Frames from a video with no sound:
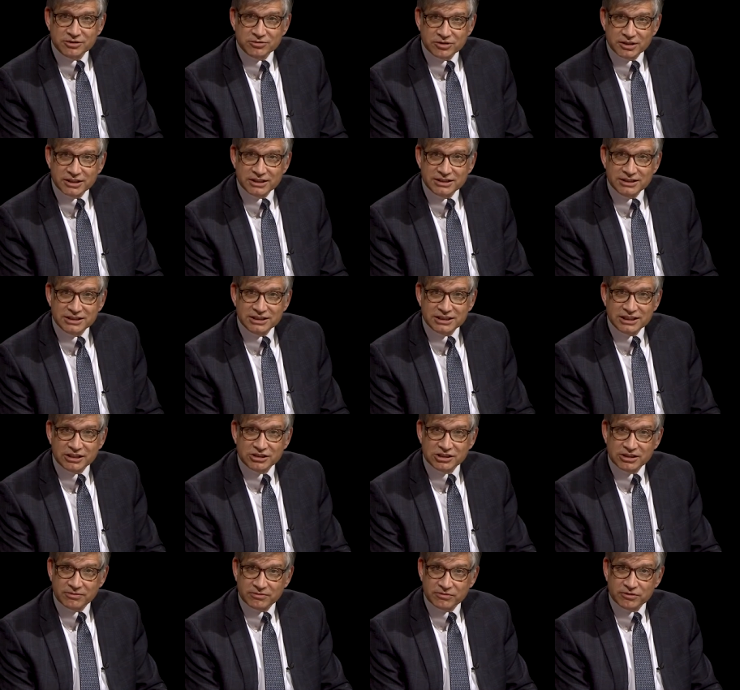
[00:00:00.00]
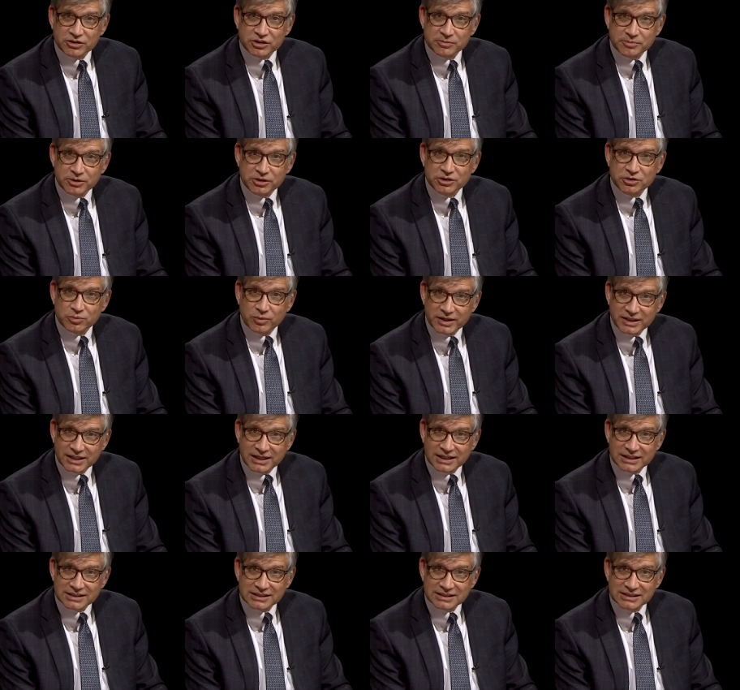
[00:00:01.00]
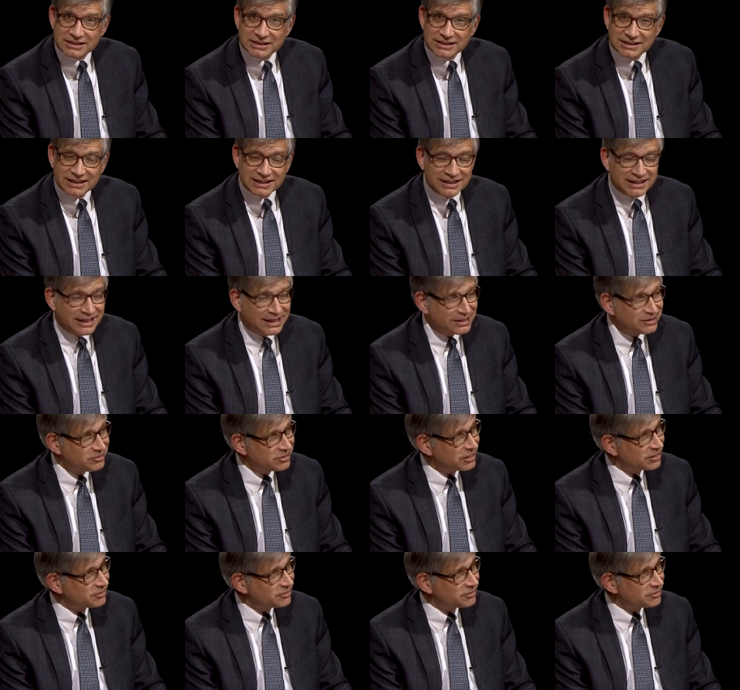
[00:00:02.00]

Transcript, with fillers: agreed to share some of her experience with us. Thank you,